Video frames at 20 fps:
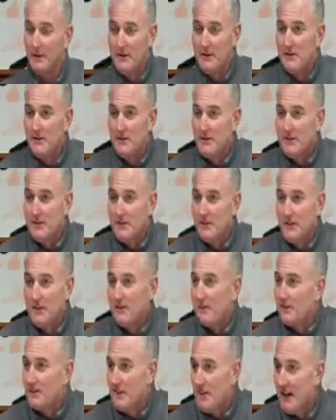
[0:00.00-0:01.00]
It's just
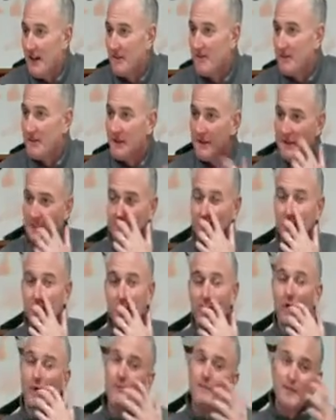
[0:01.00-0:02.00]
not the same.
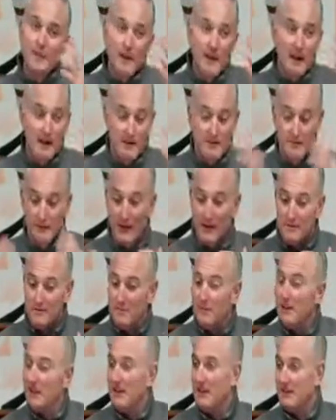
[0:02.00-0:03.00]
So we
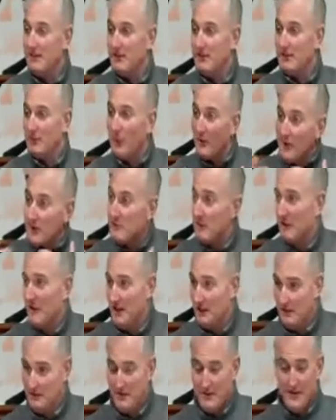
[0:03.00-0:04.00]

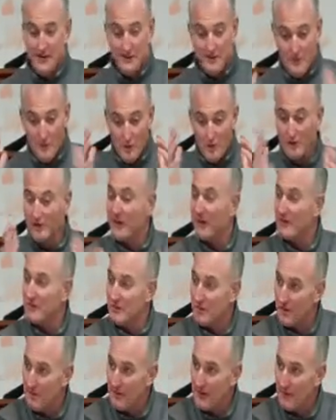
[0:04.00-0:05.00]
believe, the more times
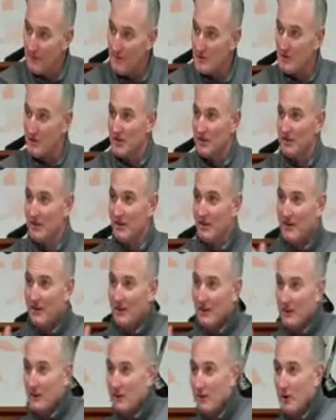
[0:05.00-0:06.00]
we're in that position,
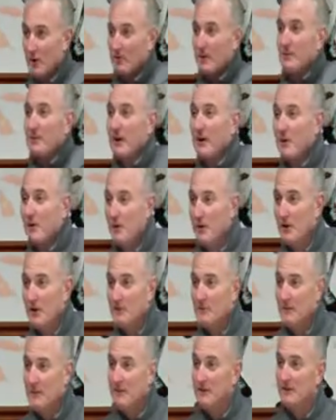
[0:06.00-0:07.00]
the more prepared we're going
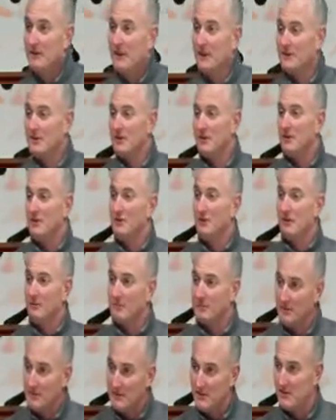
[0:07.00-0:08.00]
to be to execute
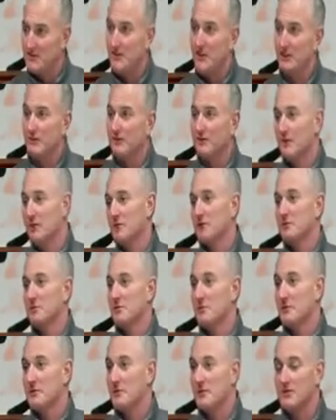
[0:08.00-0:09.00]
and be successful in those
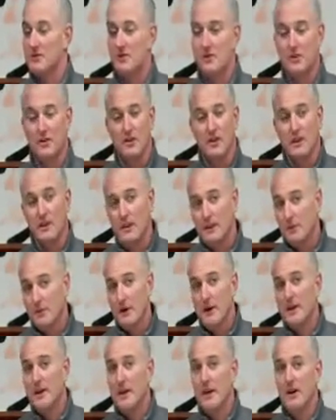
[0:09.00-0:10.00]
positions. So
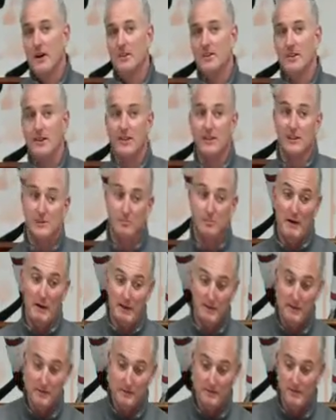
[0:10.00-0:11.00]
right now I think it's
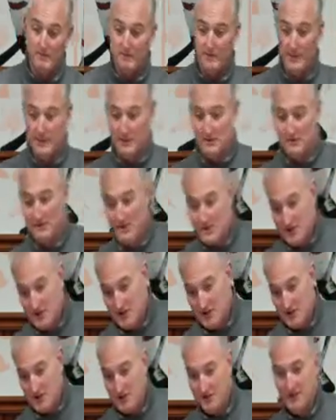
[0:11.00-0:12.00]
mental, it's
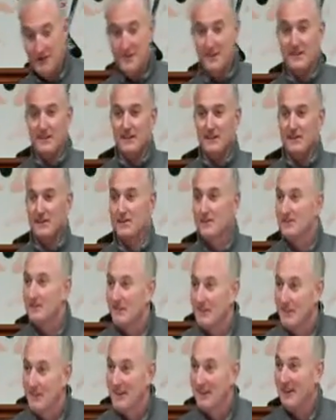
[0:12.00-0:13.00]
physical, it's,
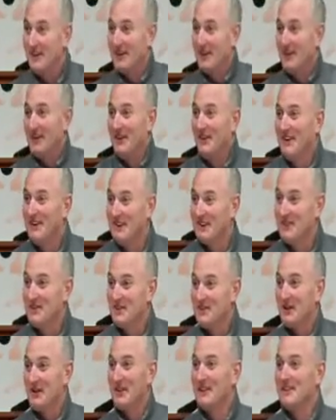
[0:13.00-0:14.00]
you know, it's
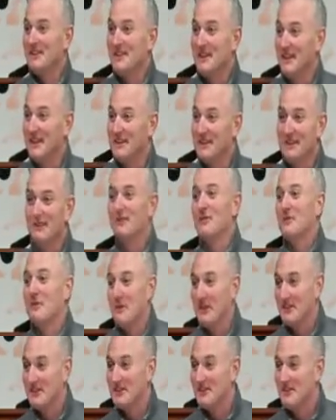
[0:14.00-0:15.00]
showing its head in different
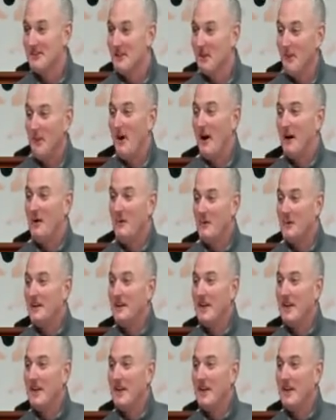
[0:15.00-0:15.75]
ways why we